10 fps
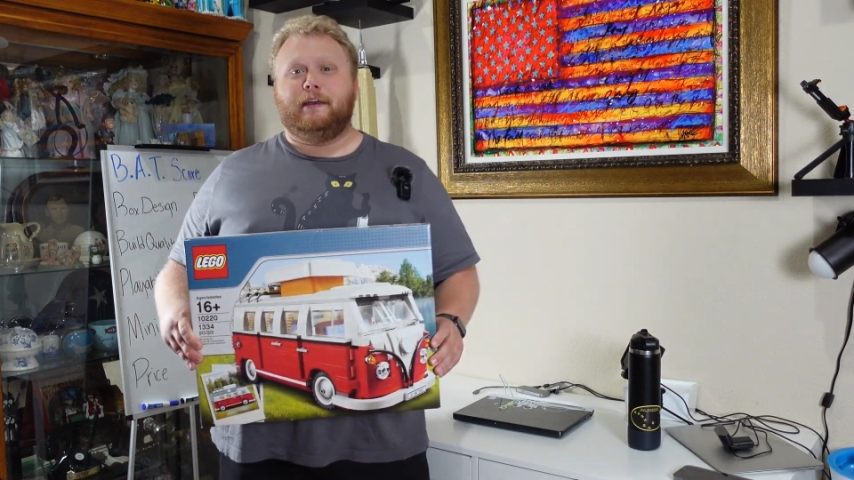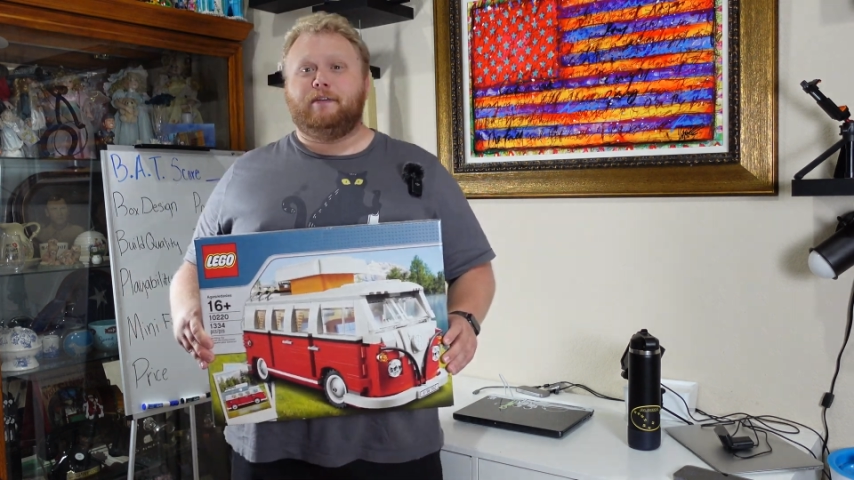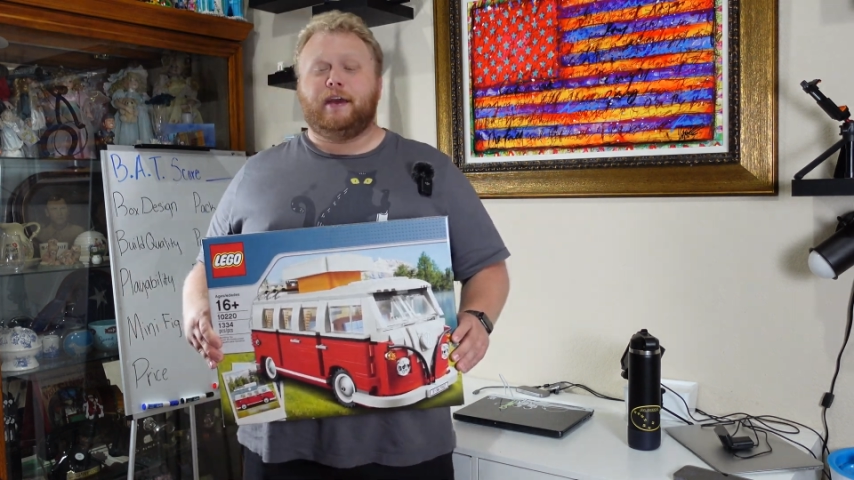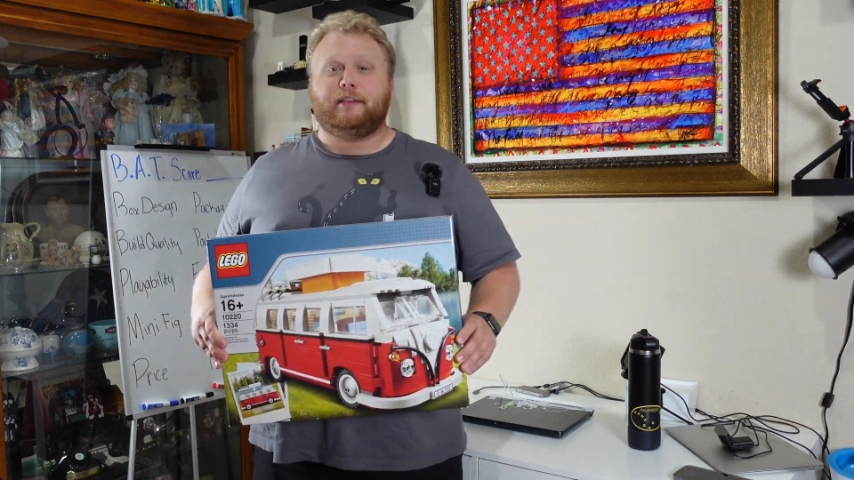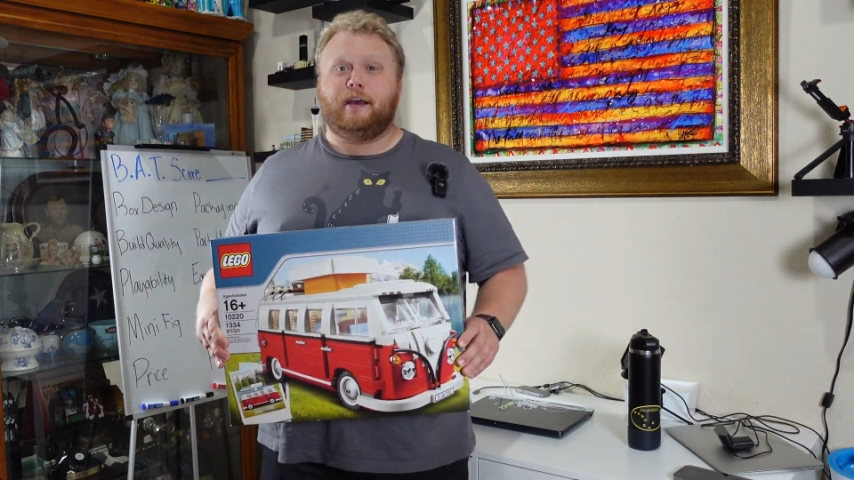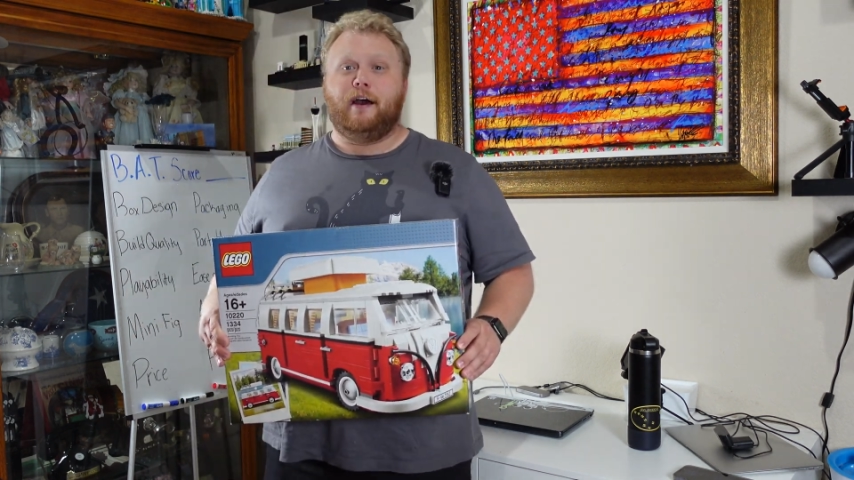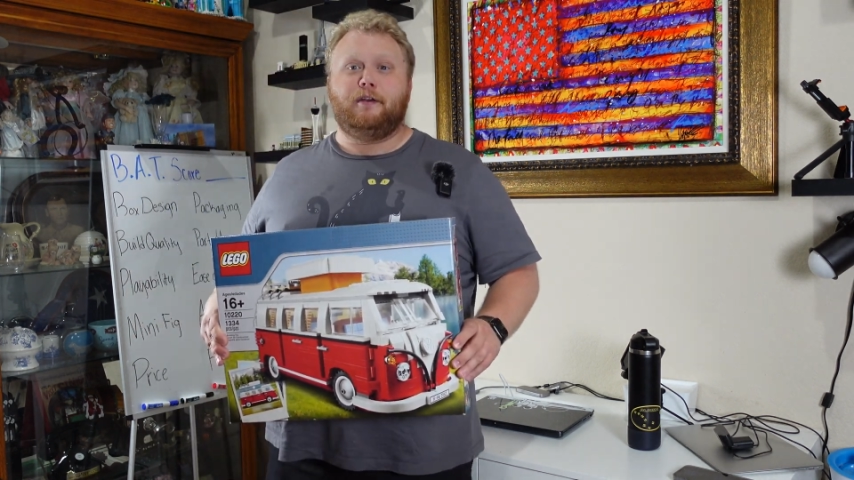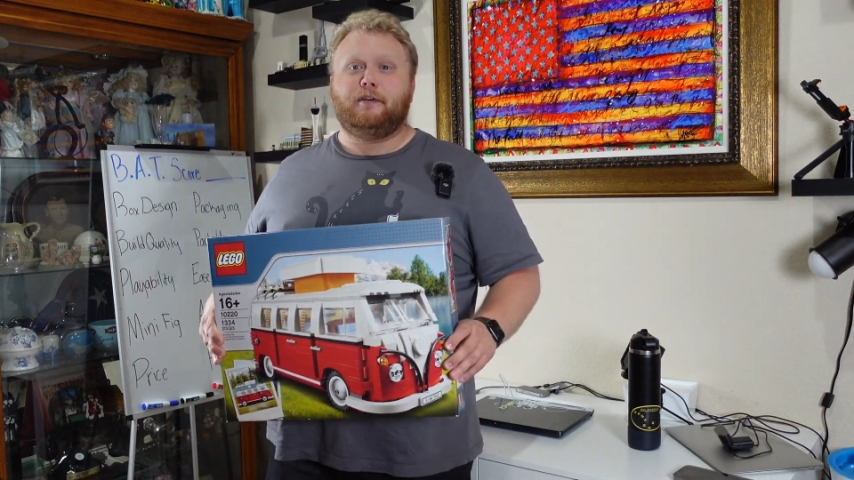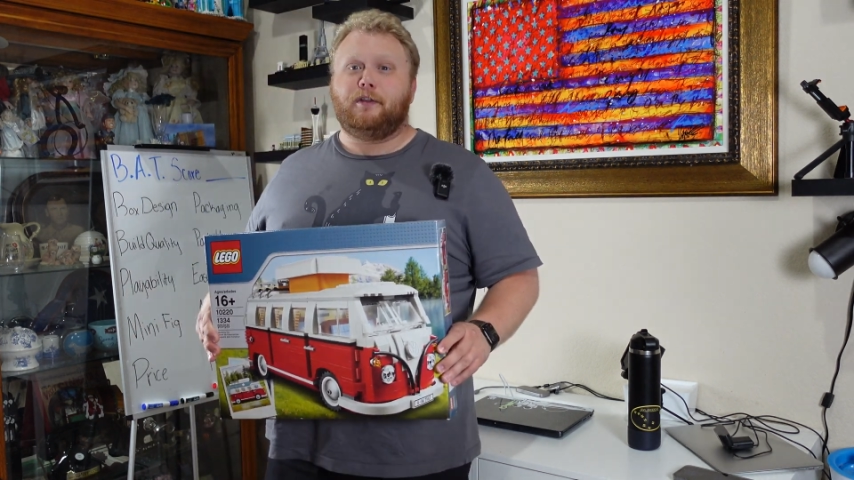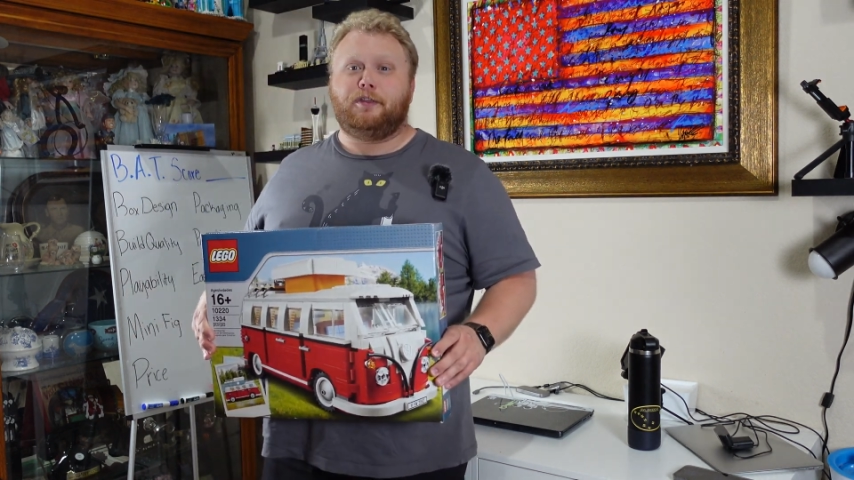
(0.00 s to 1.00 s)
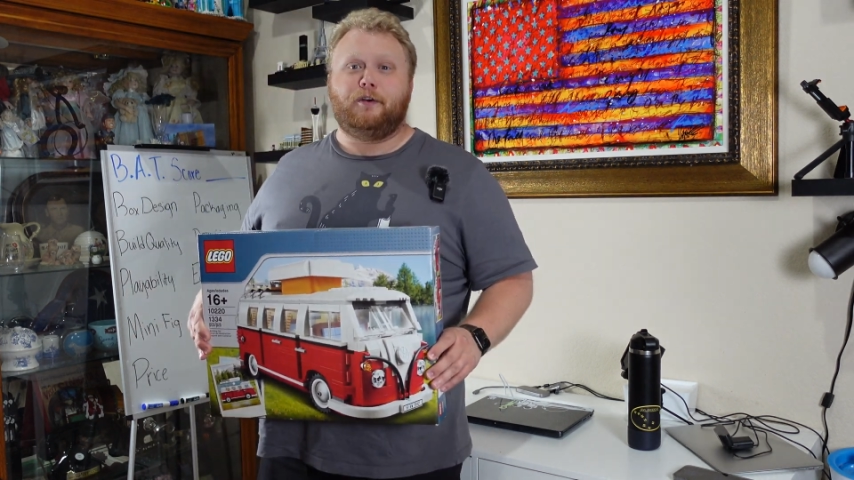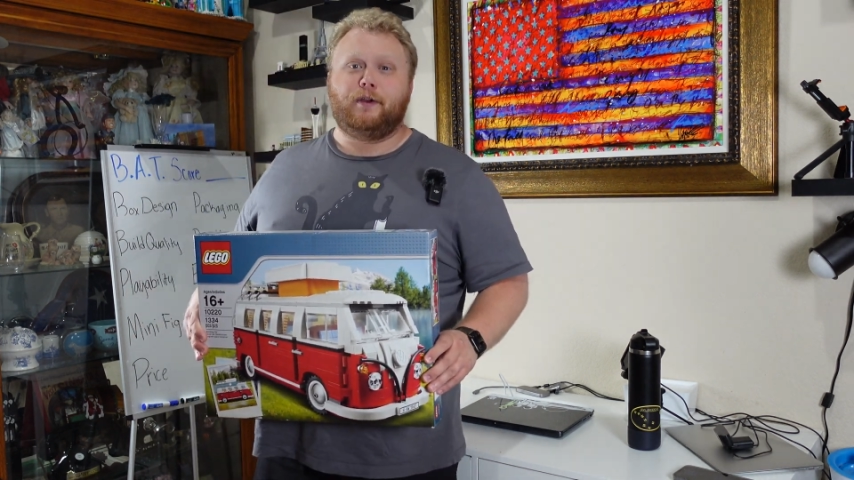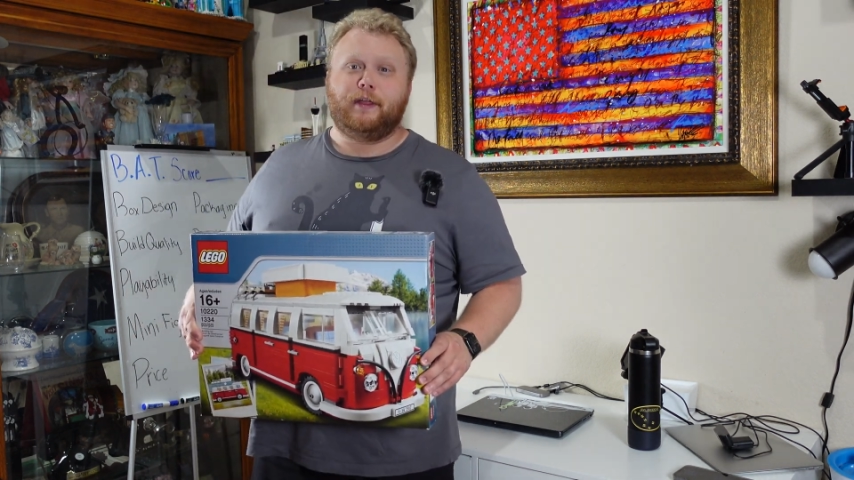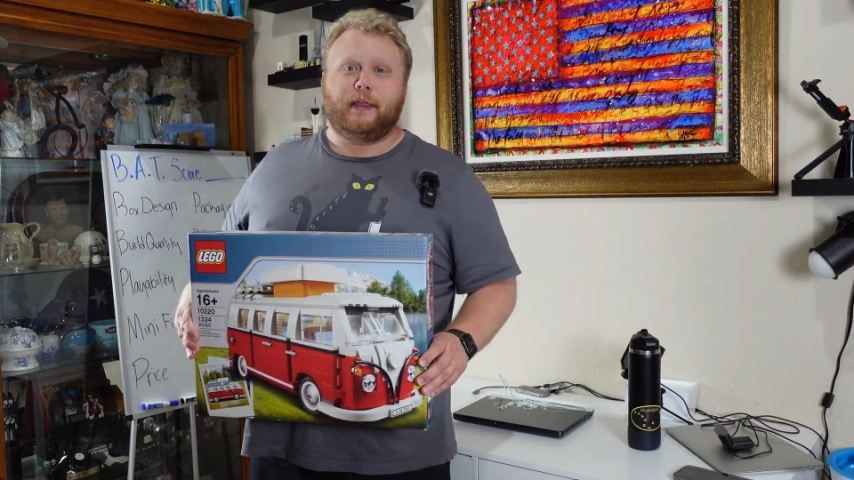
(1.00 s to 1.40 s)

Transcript: even get the $130